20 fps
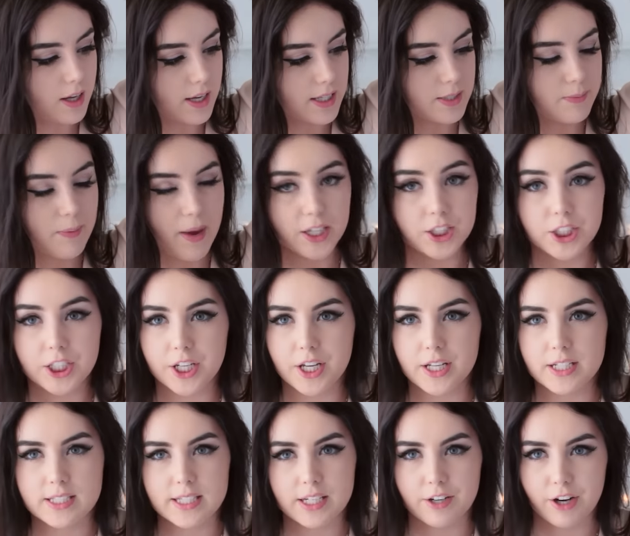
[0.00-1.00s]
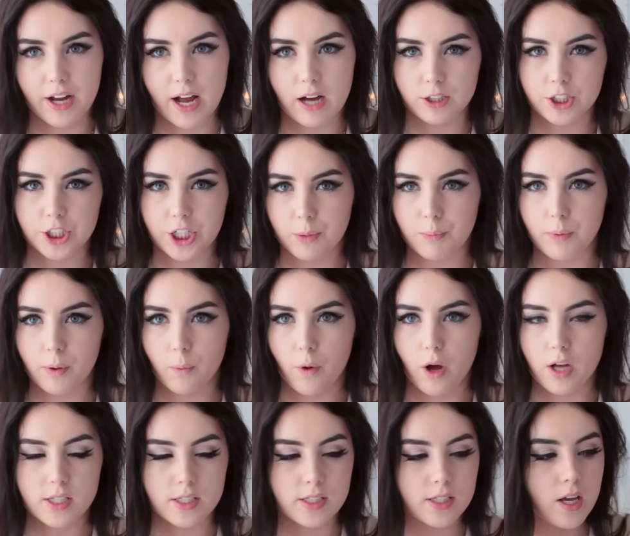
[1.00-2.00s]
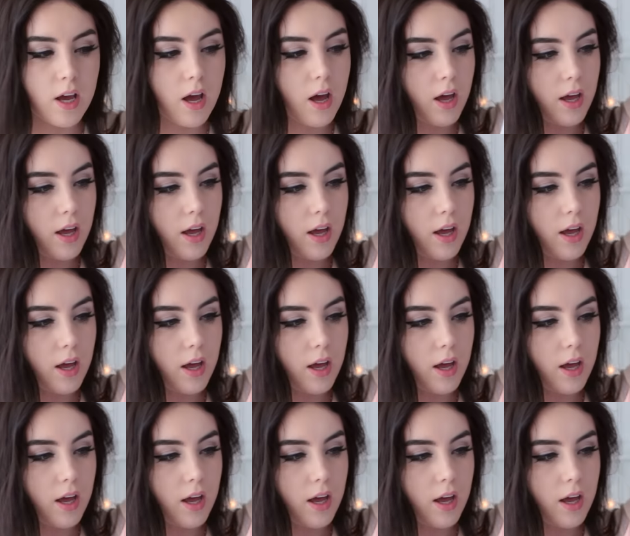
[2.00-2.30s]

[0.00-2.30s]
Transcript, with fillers: especially considering how cheap it was.